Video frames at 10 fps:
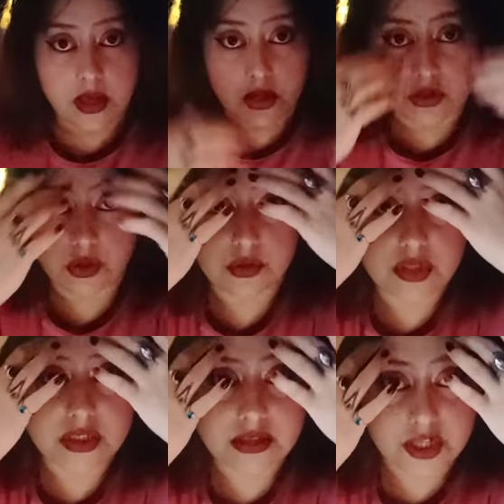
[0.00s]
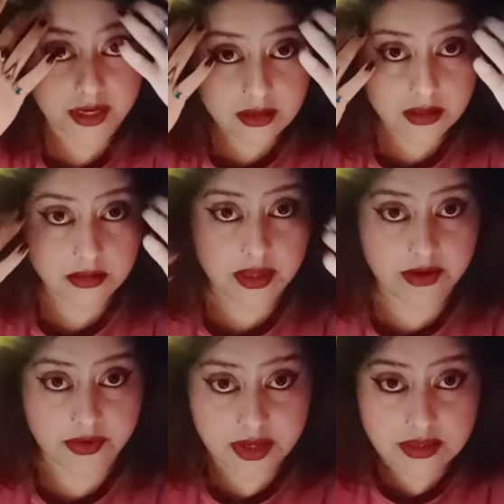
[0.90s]
So you just check the
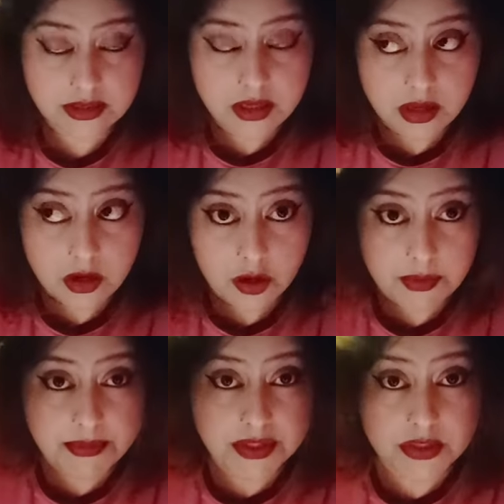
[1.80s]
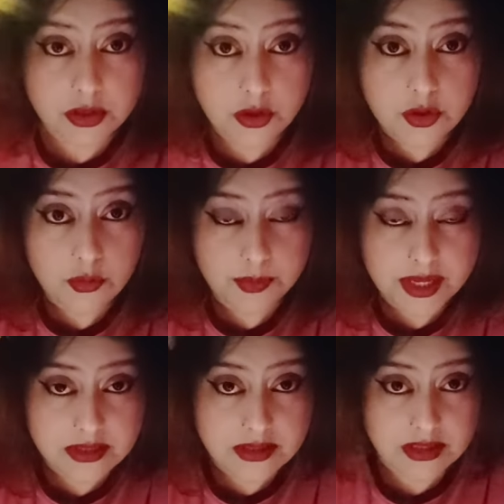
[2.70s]
areas, or maybe it's your new
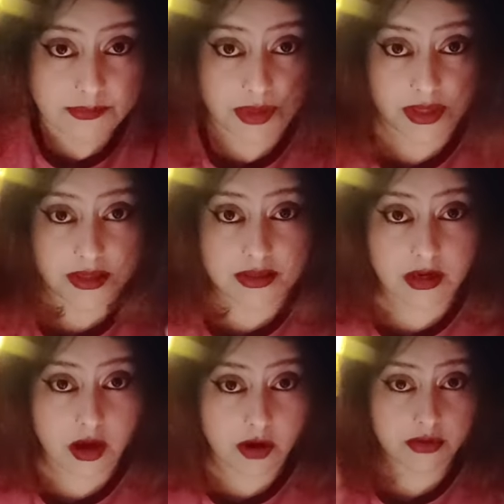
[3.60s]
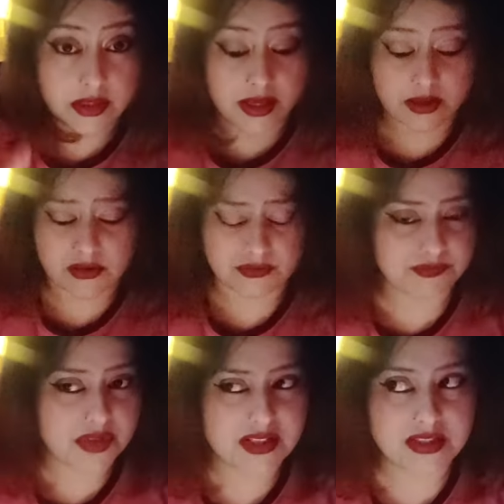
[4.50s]
place and something is clogged there, or
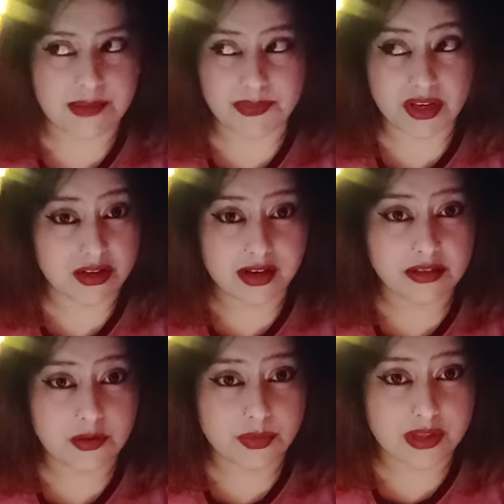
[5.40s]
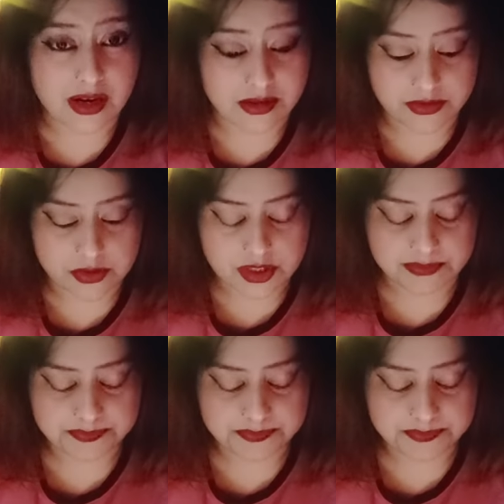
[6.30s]
it's something connected with that energy.